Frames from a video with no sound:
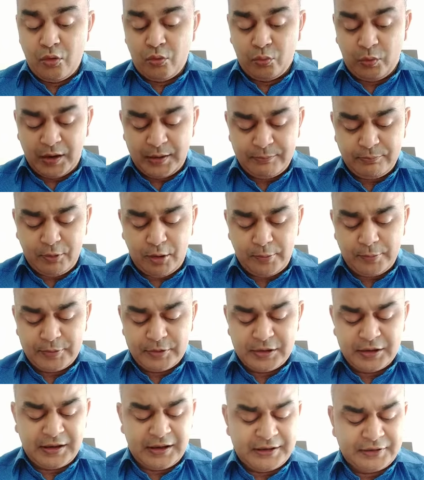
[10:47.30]
One
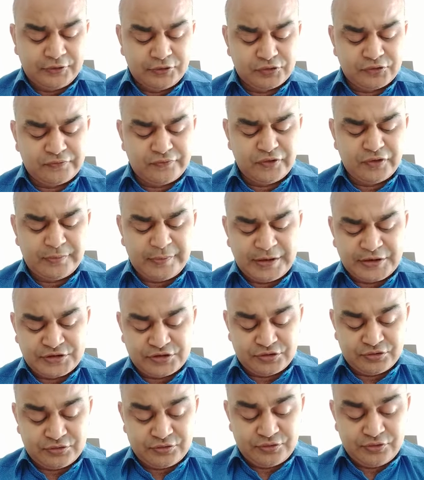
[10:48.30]
popular and useful
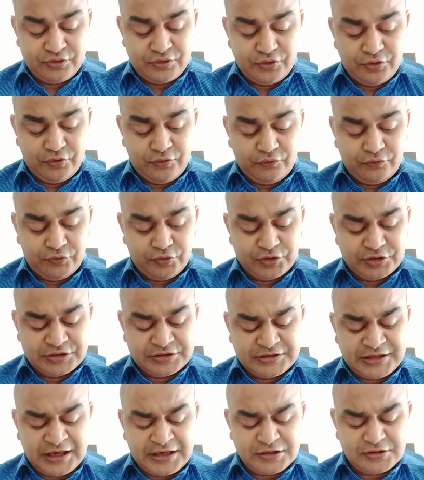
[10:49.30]
measure for the
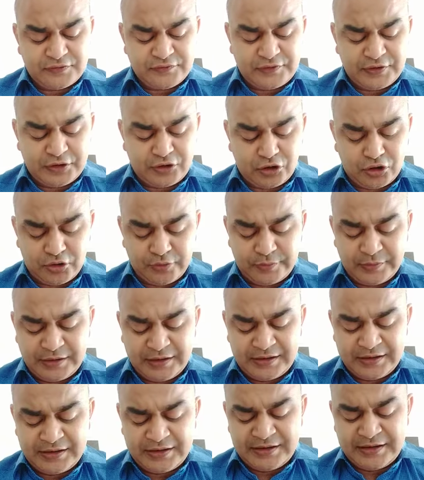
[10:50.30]
size of the
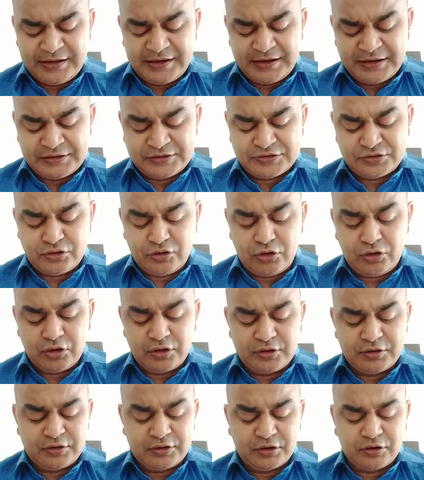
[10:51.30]
economy is
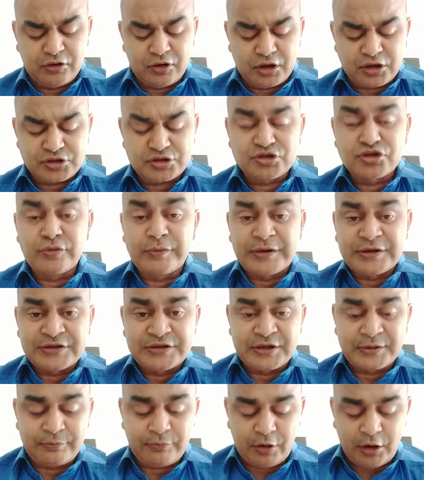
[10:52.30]
called the gross
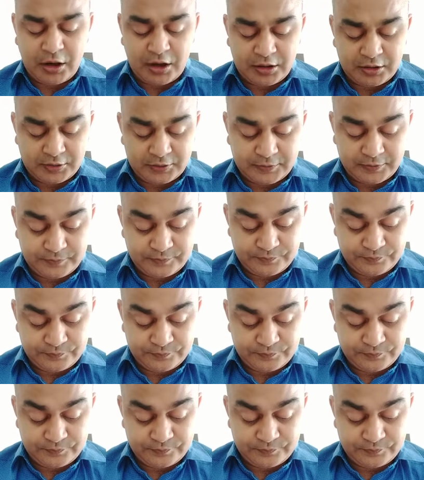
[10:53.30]
domestic product.